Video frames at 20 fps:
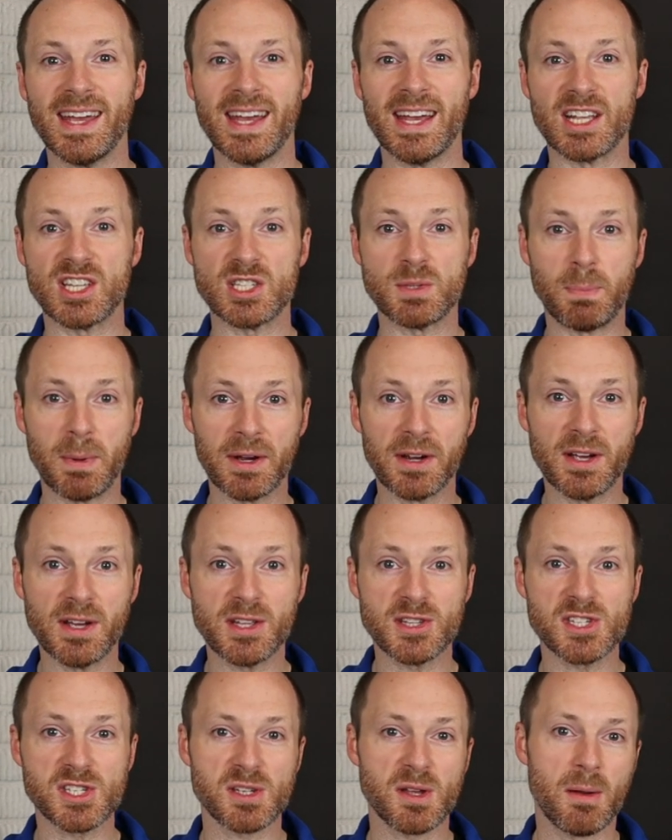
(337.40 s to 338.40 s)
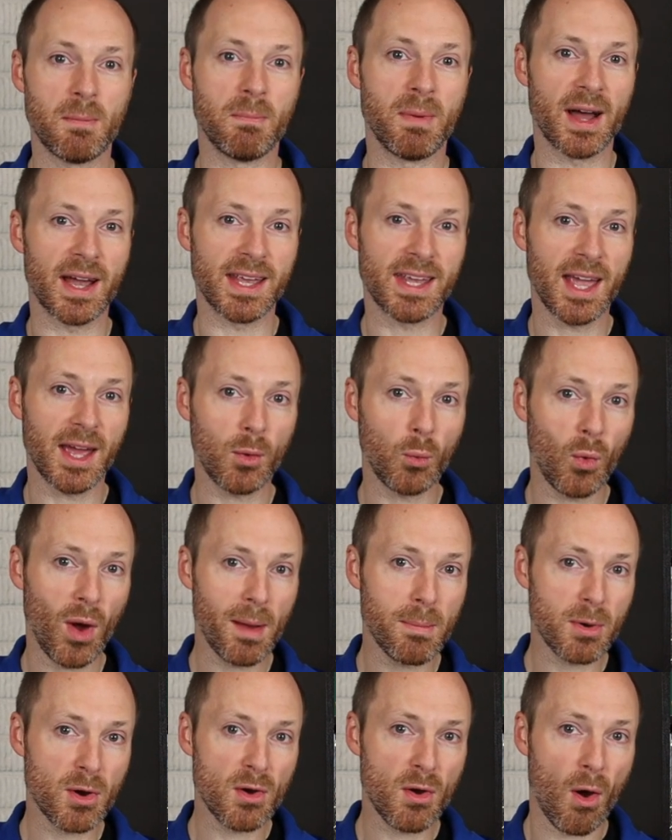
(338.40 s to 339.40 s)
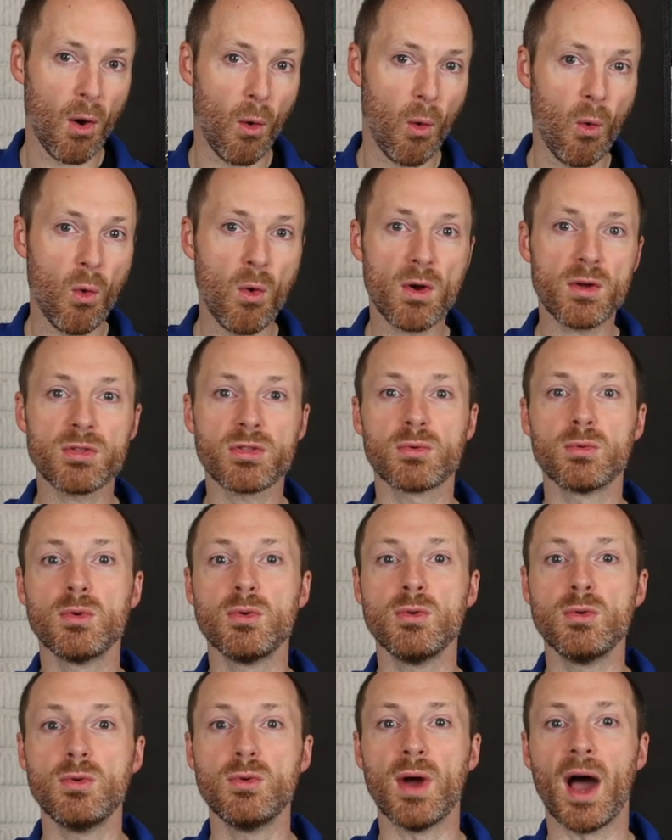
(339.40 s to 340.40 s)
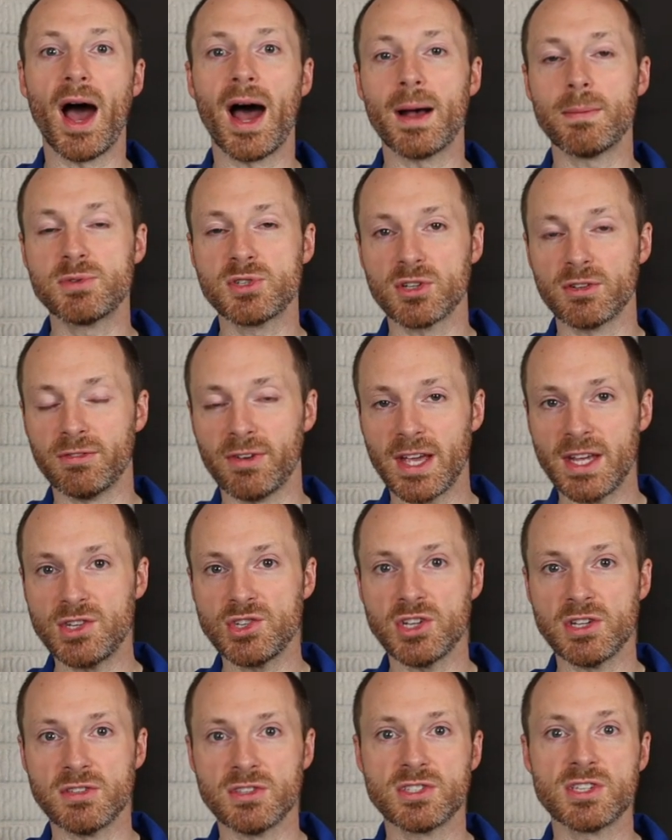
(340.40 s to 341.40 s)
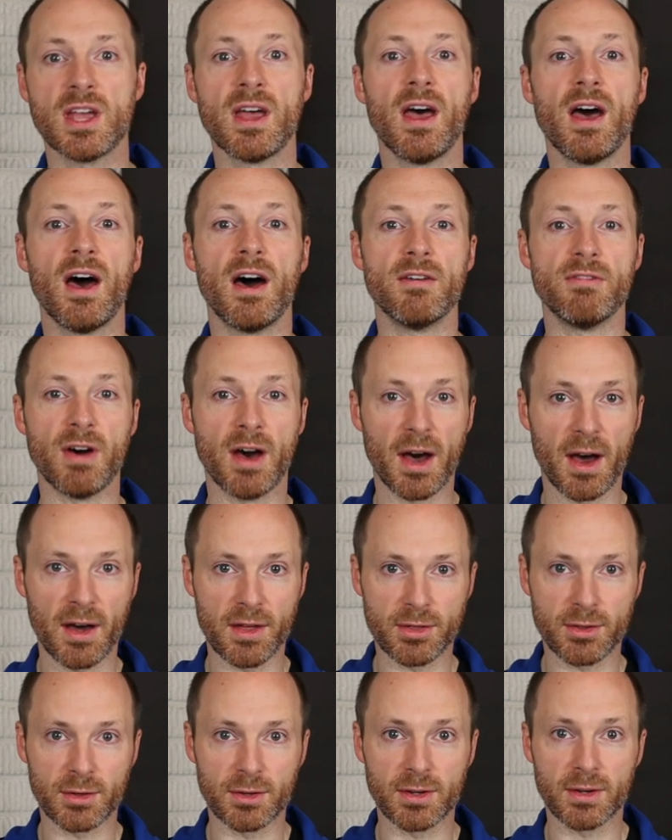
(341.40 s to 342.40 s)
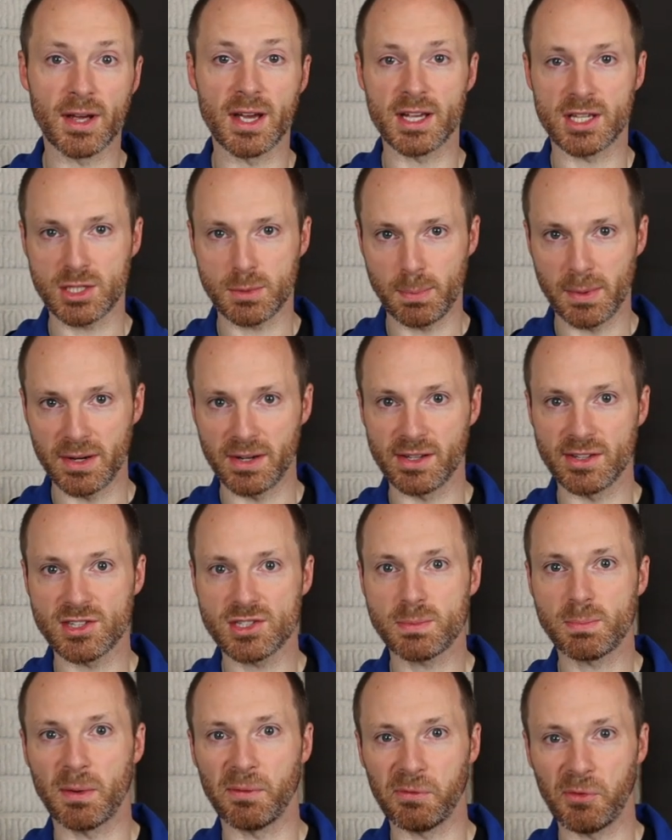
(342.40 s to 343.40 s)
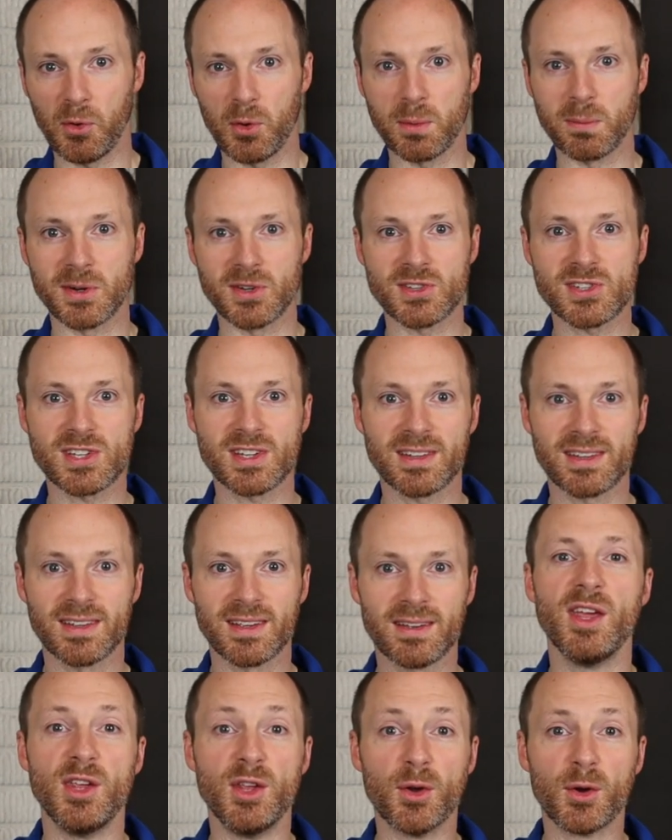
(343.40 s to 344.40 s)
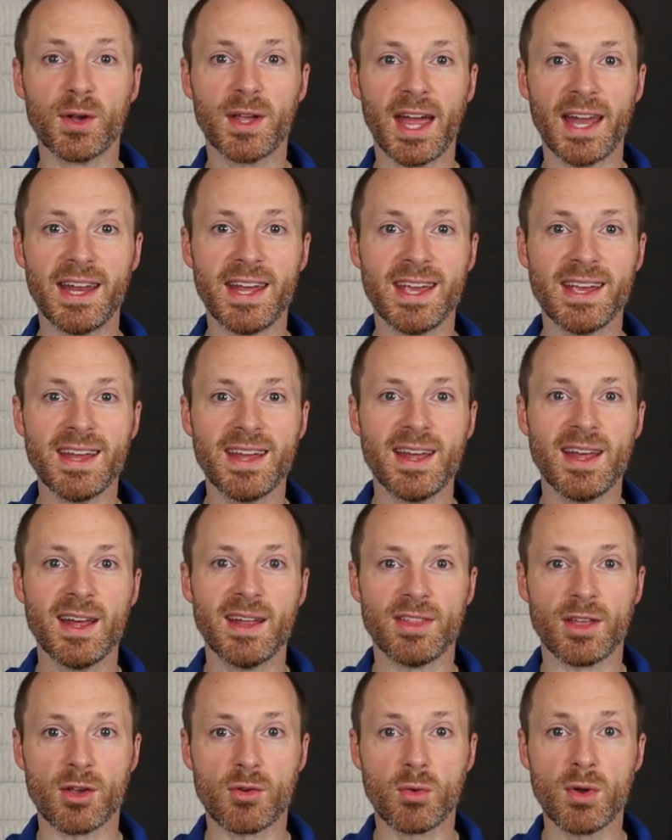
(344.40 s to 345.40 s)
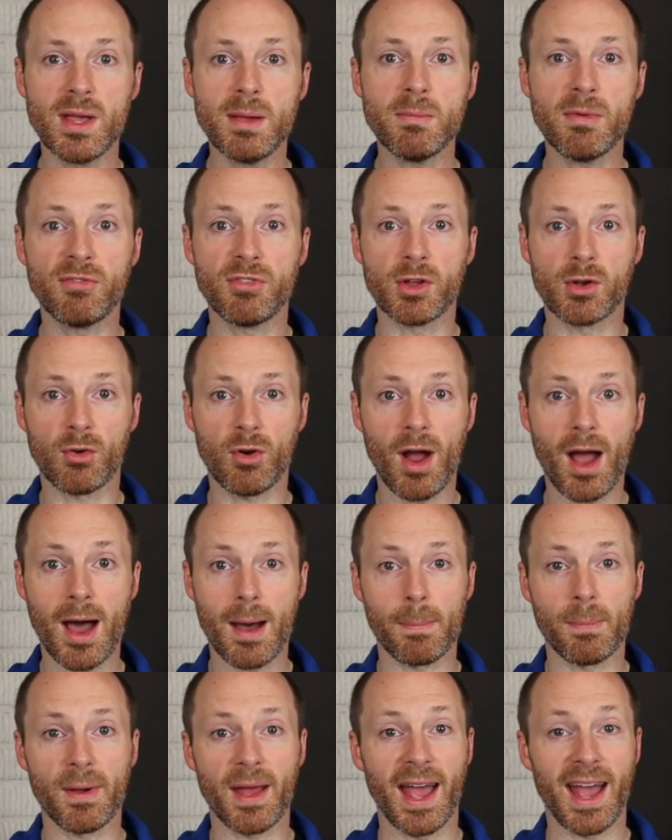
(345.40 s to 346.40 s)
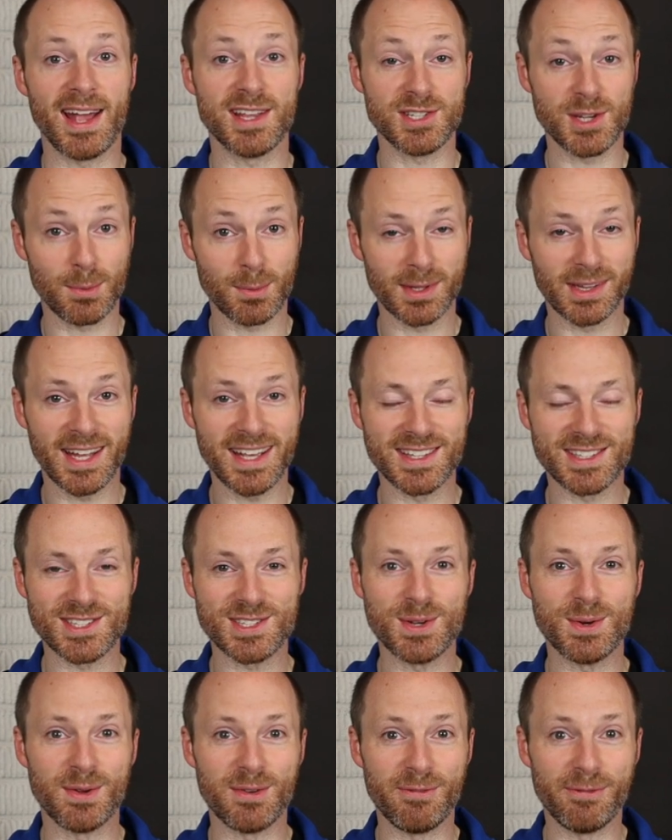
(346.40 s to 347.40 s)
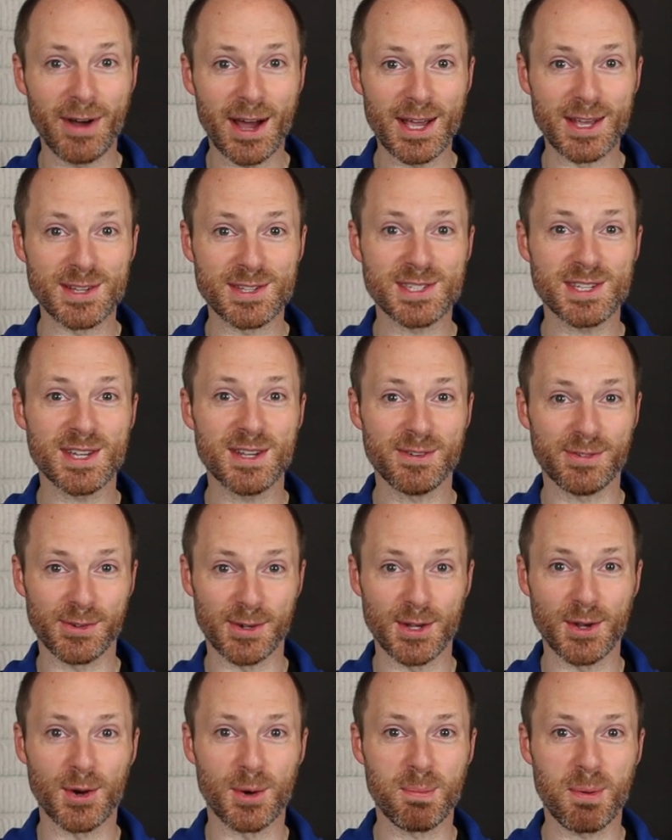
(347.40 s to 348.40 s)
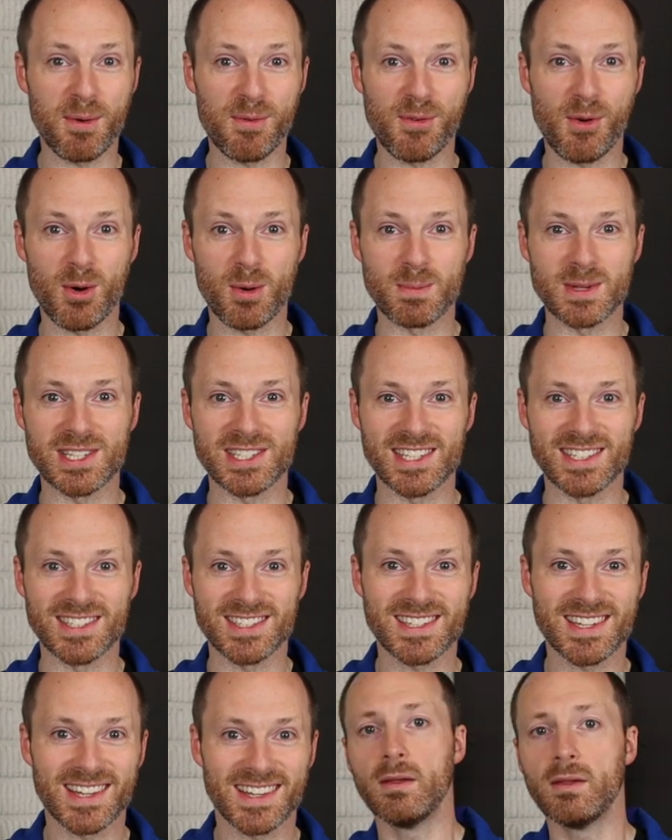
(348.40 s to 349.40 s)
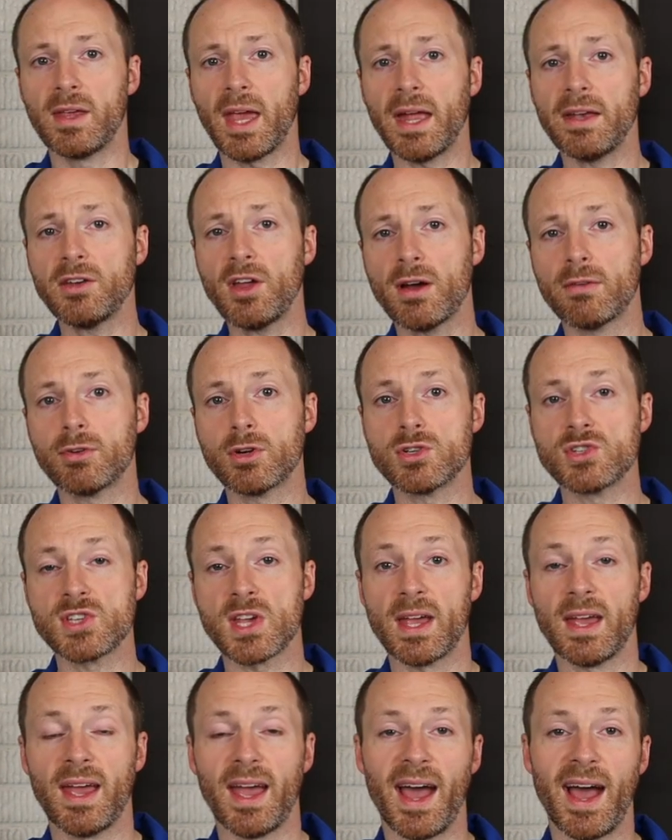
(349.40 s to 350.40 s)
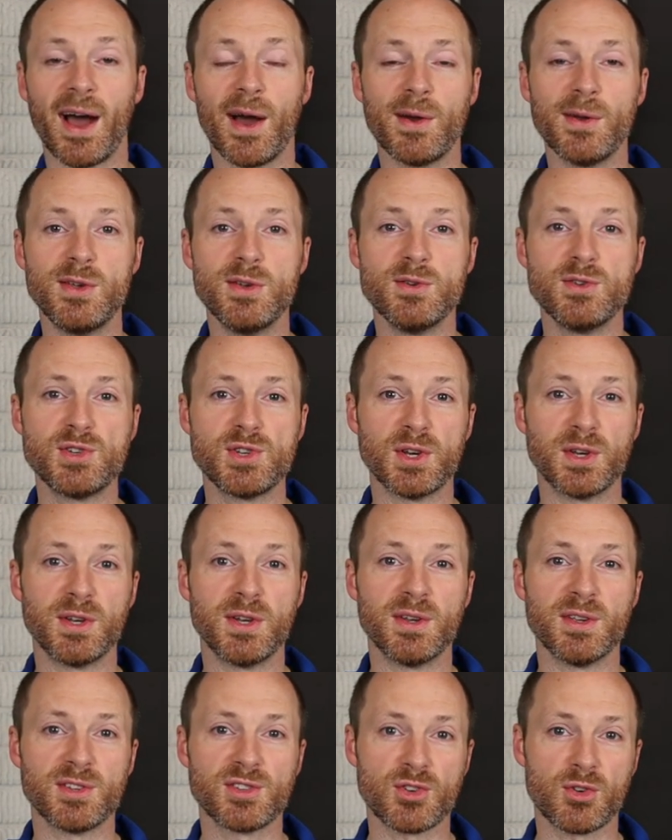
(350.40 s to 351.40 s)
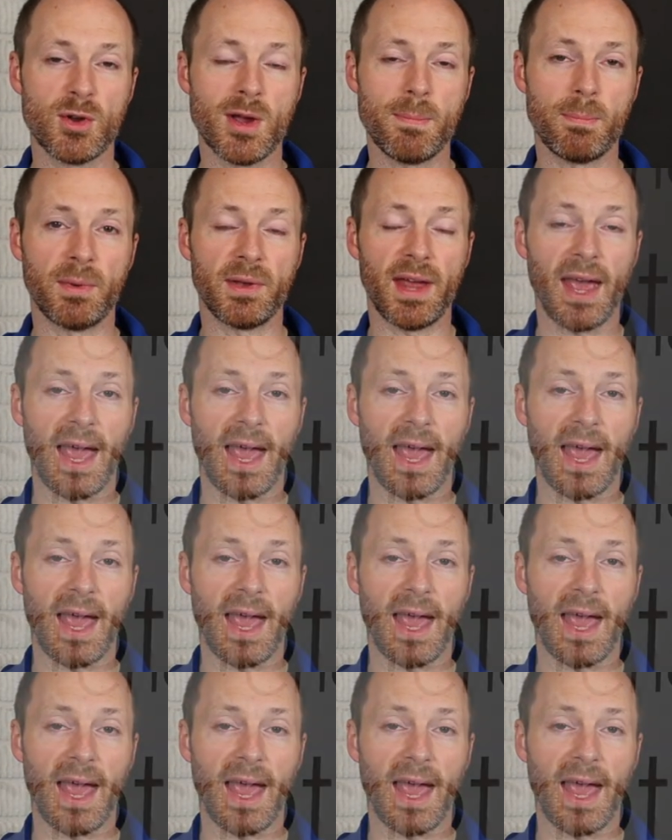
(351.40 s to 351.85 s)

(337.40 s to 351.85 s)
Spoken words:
experience by Ken Weber or through observations of other experienced performers. You're getting the cream of the crop as it relates to advice for your performances. Ken covers how you should script